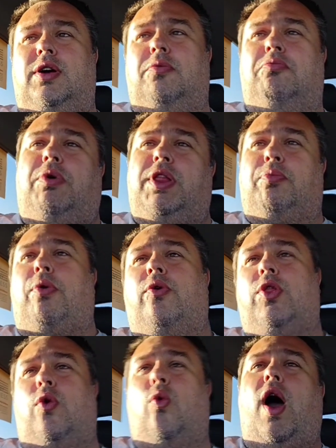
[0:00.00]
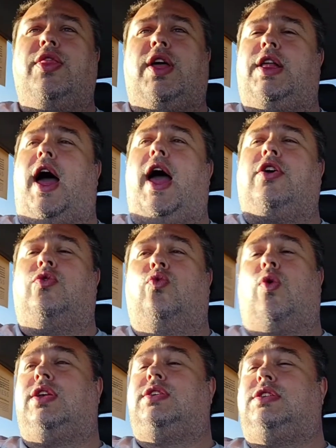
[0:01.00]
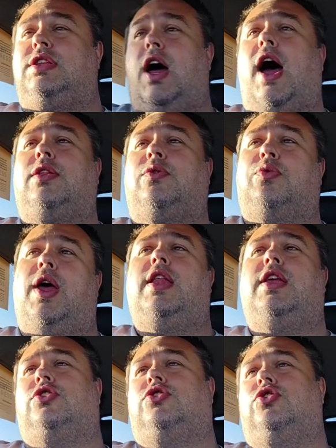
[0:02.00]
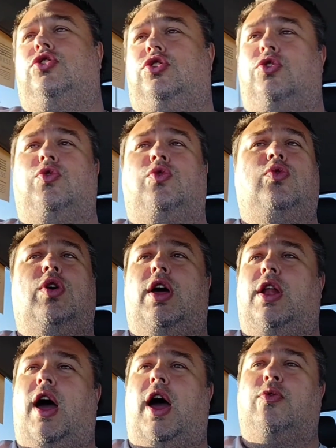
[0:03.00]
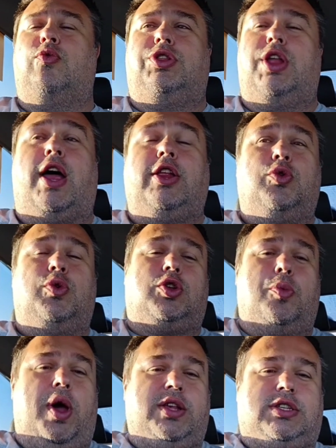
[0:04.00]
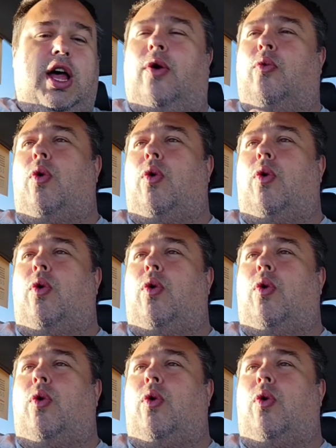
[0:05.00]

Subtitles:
but the one that I was not ready to do, and I would not do it to myself.